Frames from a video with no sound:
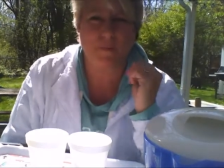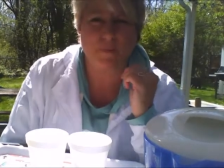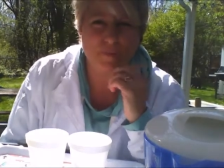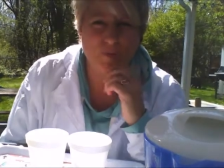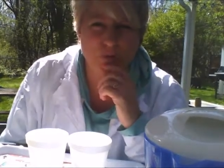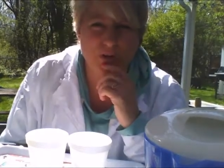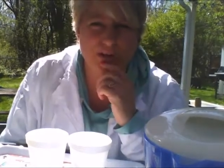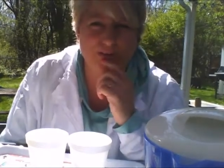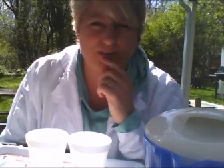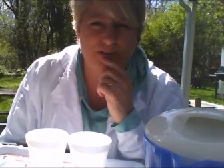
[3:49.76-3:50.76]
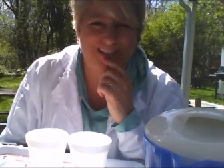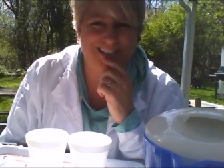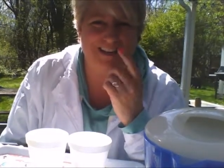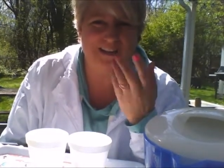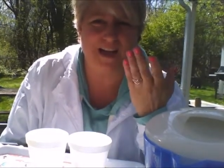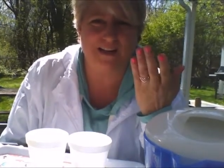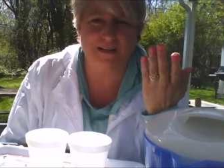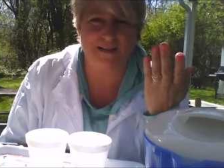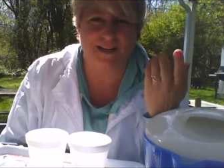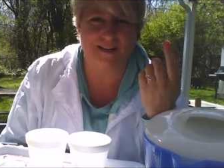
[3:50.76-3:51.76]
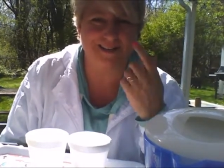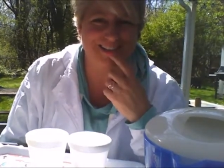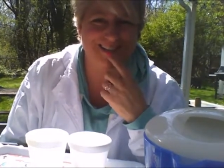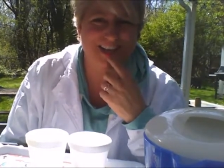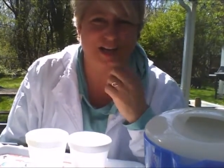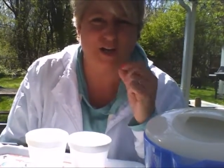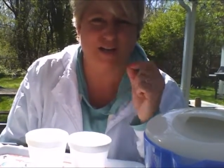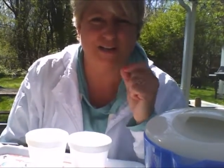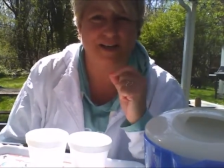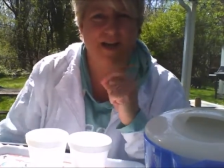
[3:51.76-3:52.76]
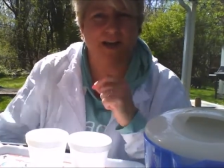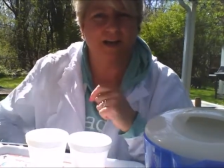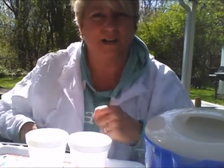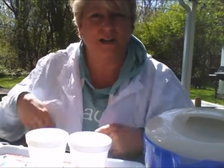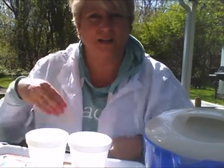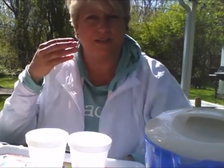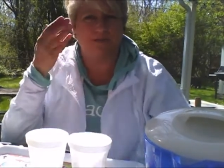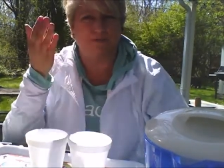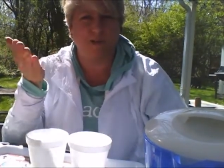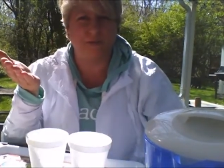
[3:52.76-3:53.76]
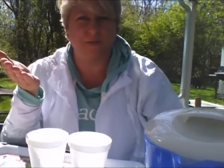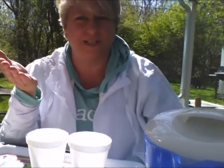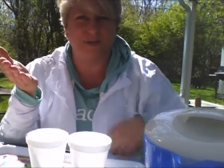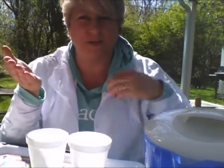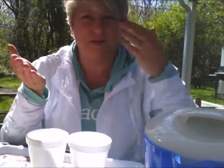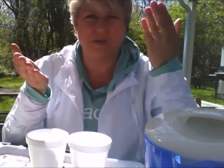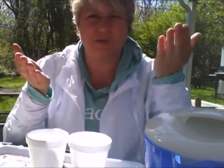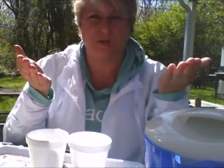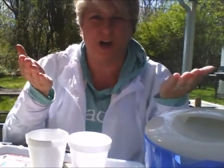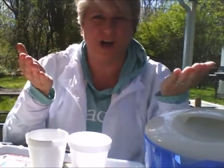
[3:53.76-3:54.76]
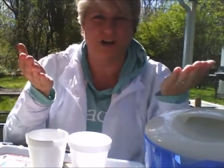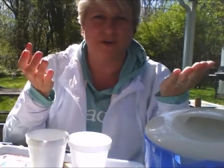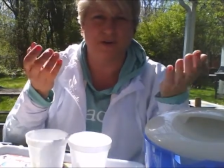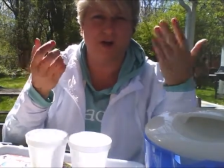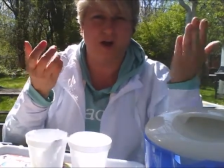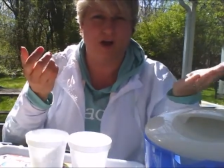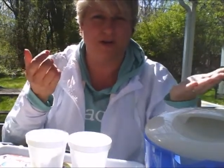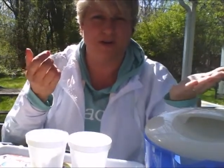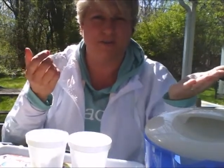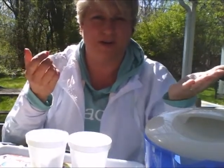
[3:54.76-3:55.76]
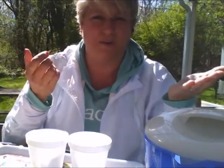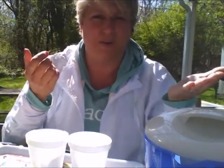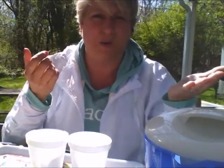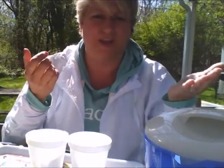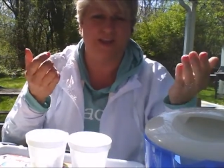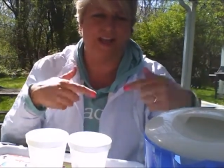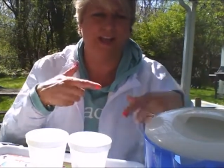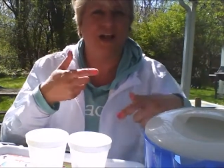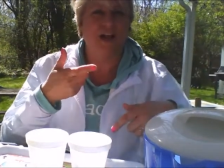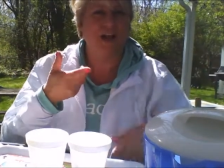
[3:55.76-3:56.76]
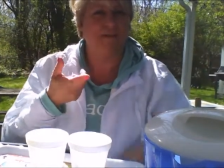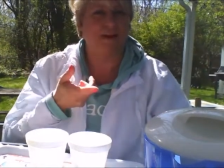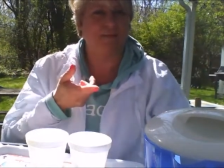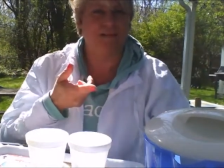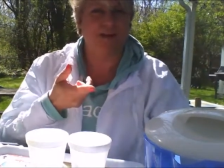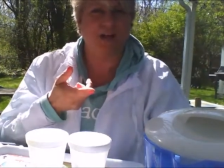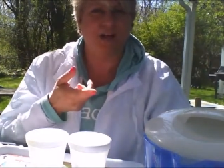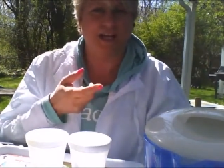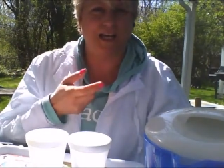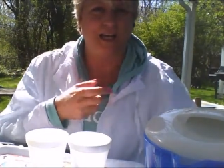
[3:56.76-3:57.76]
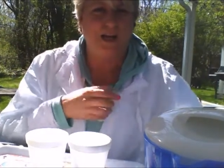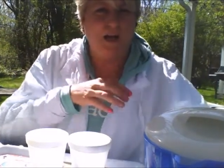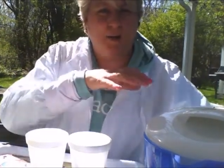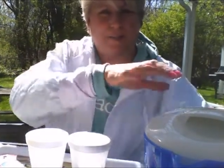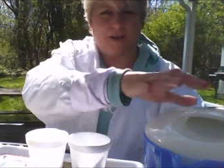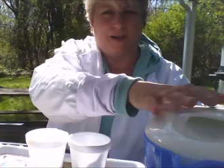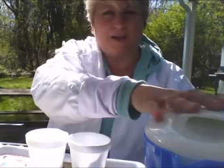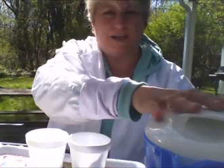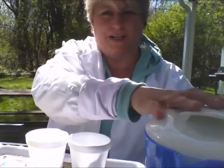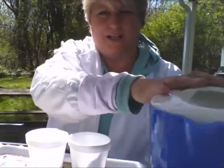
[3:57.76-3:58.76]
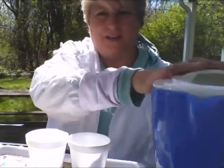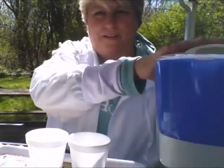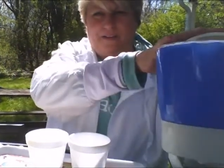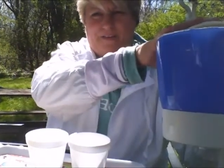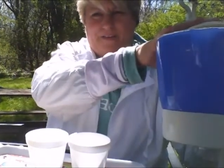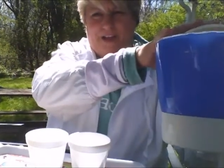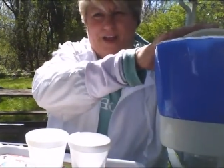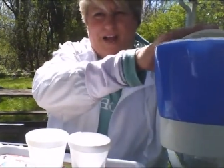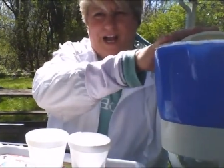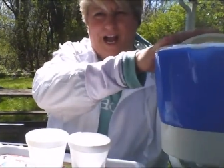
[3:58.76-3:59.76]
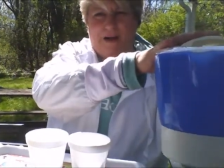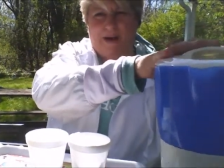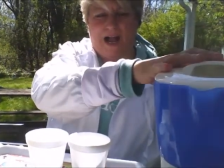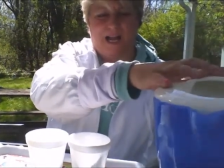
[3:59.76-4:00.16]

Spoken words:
really if you just think that the Celsius scale is from 0 to 100, 100 being boiling, if I'm heating up in the hot pot